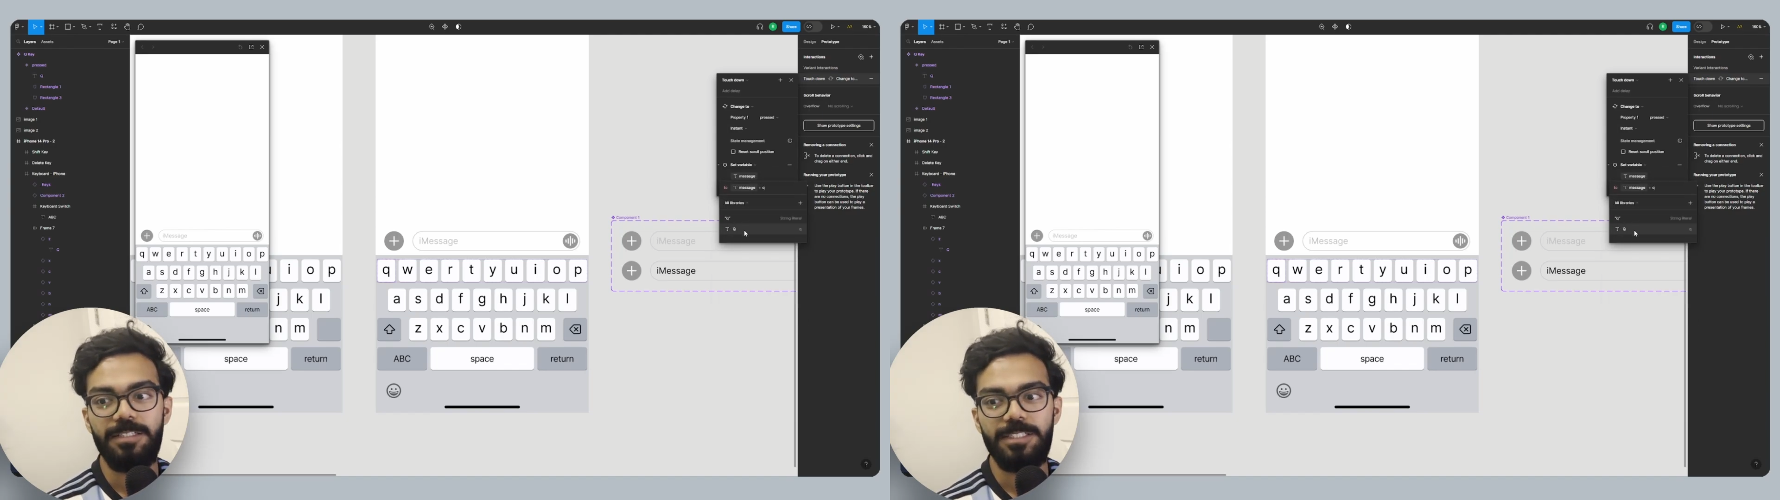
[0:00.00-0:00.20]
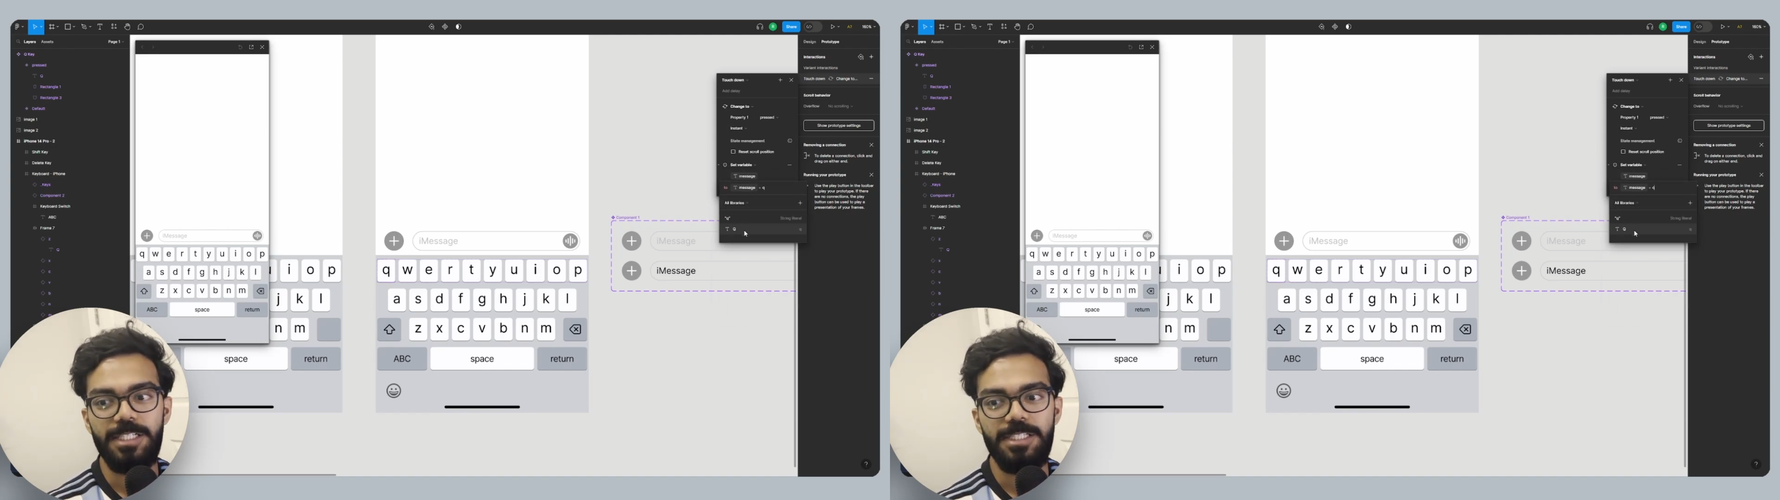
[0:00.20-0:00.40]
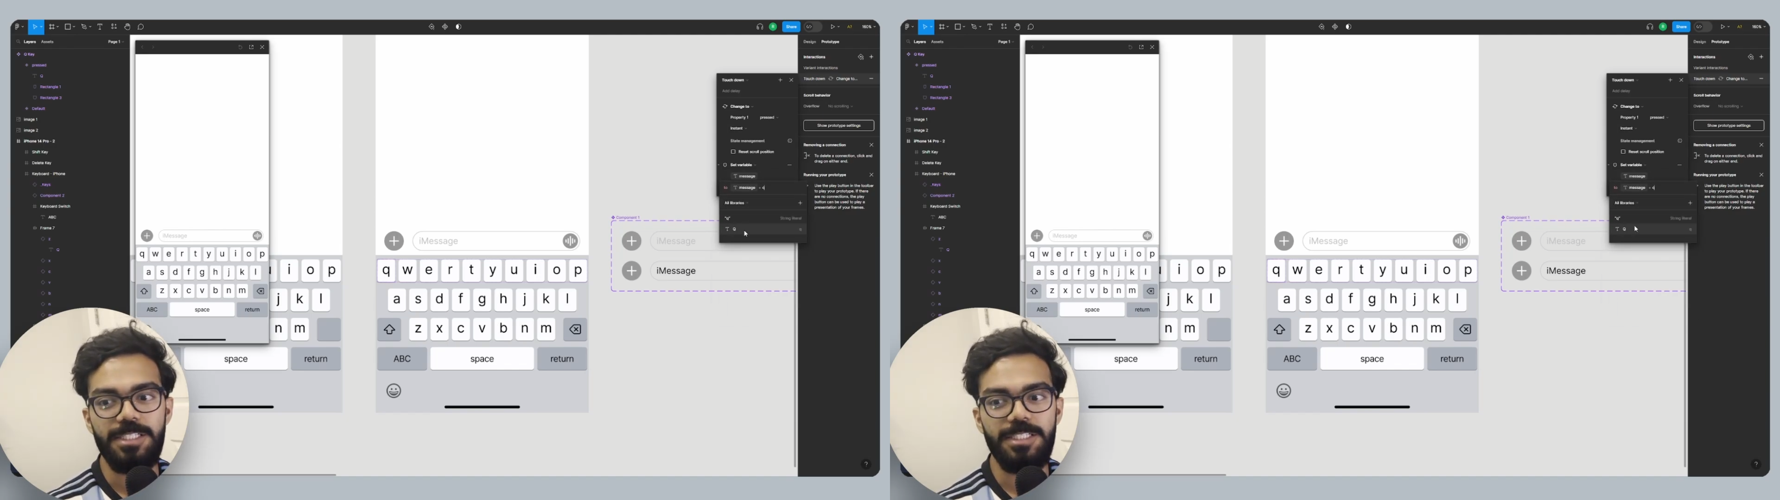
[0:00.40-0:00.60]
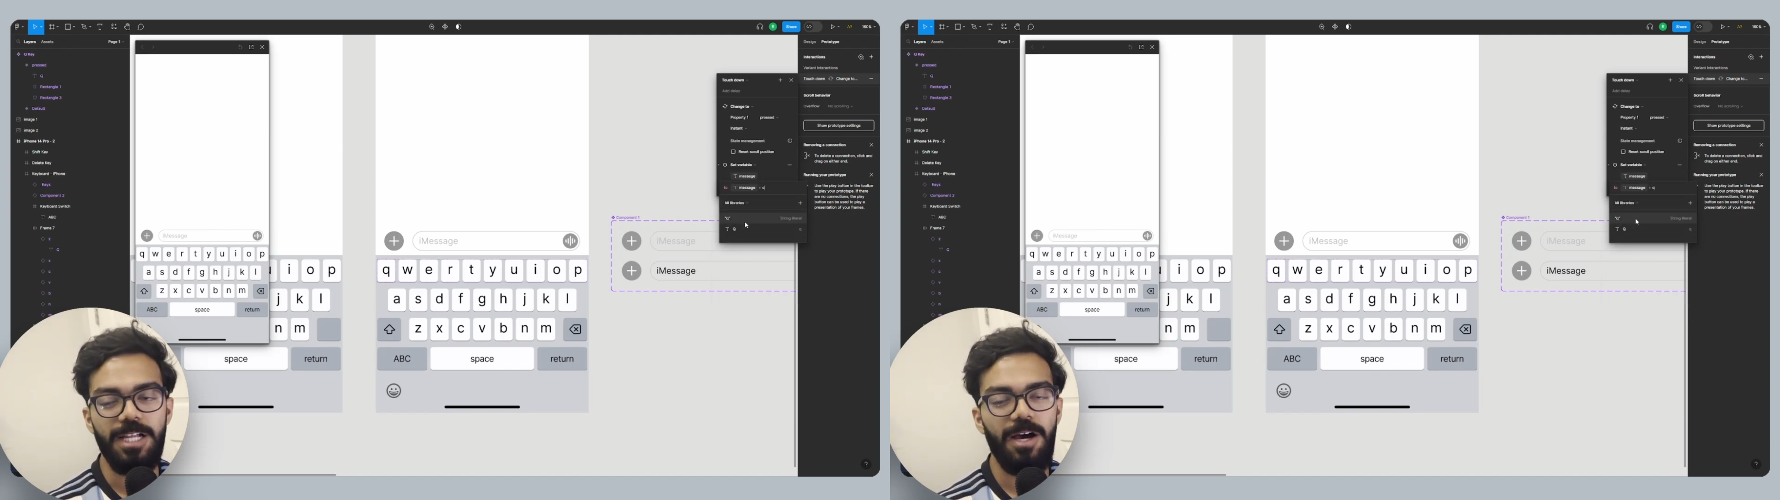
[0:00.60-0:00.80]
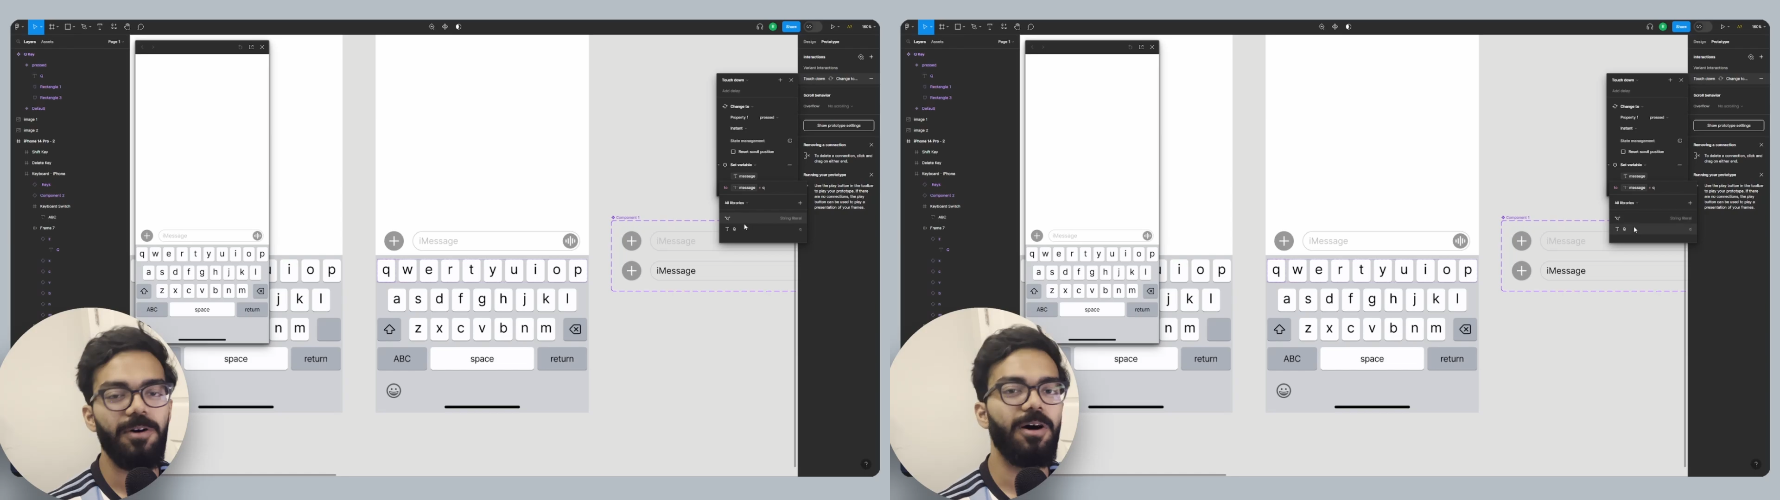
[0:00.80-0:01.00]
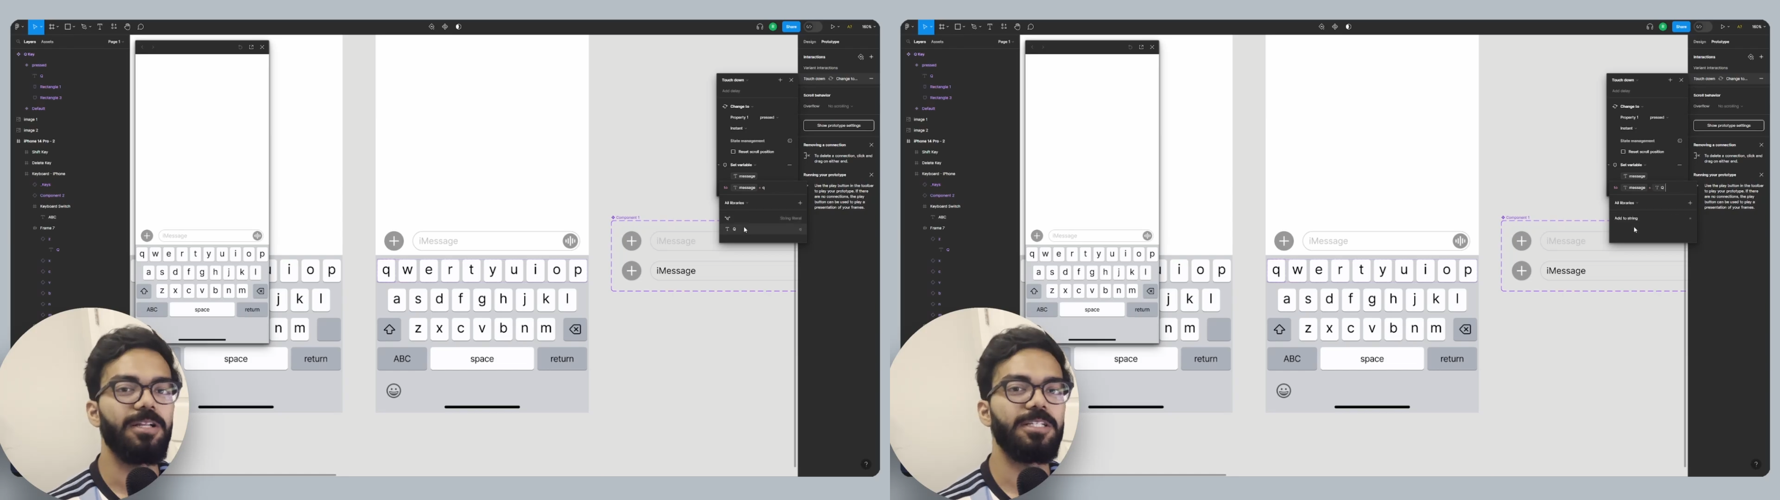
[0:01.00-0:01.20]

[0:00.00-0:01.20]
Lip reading: since now on